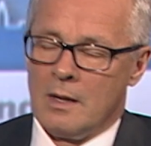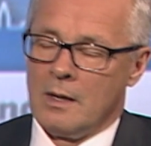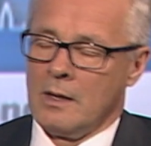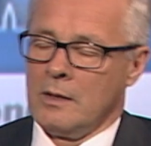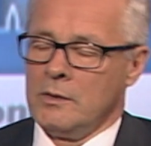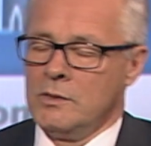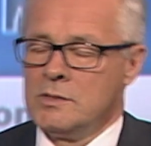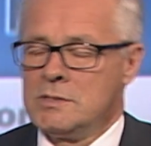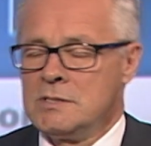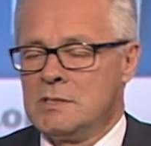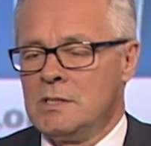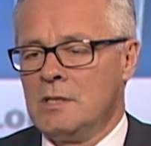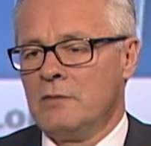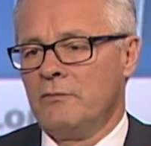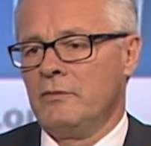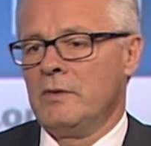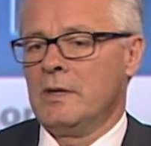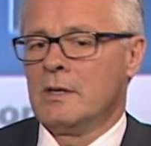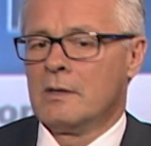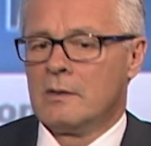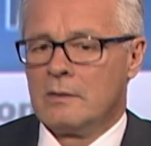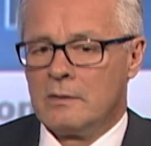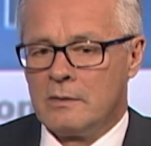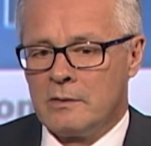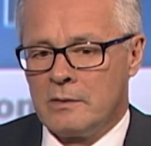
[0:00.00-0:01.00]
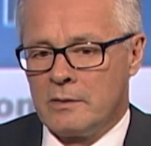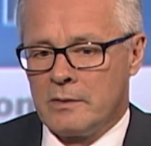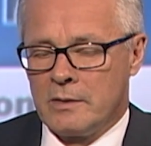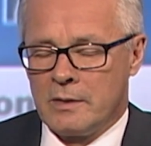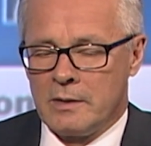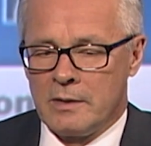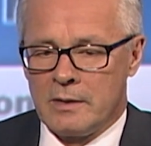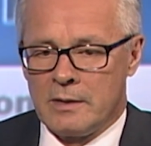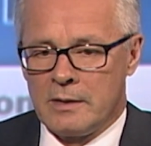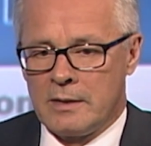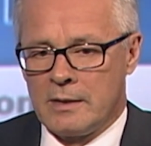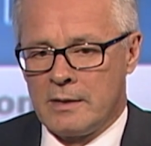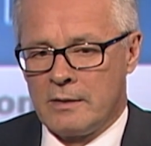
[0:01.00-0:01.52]
You see, we are
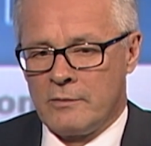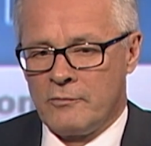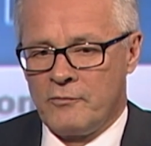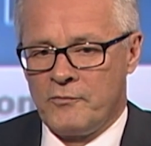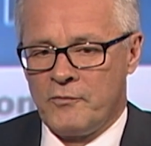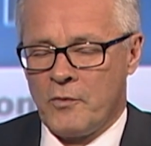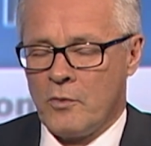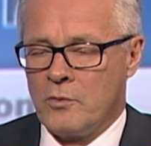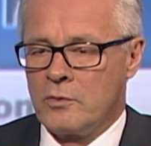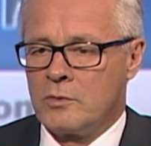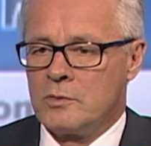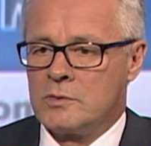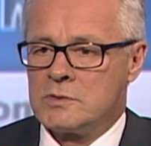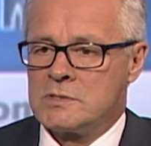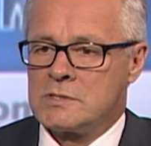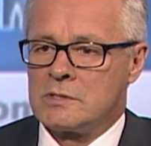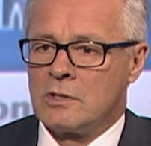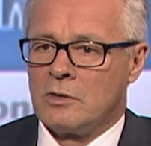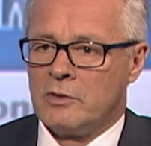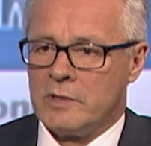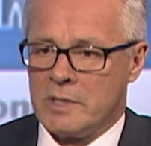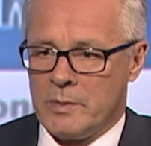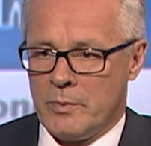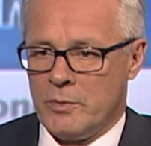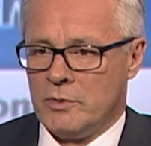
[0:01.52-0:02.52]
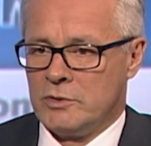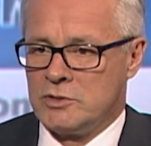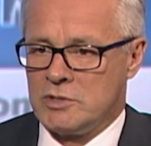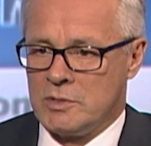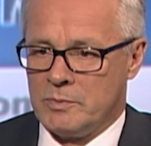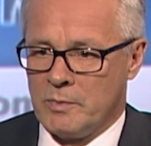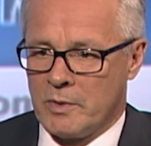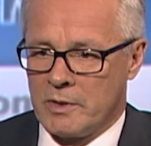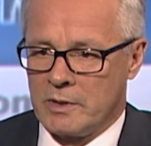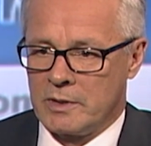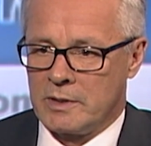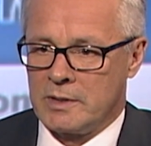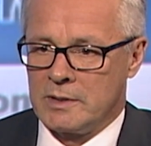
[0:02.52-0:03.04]
focused on emerging
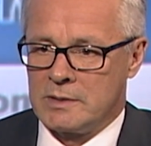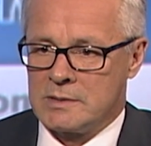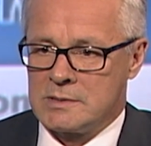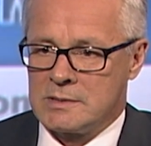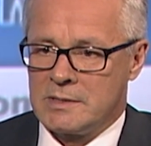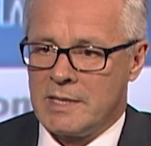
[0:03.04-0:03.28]
markets.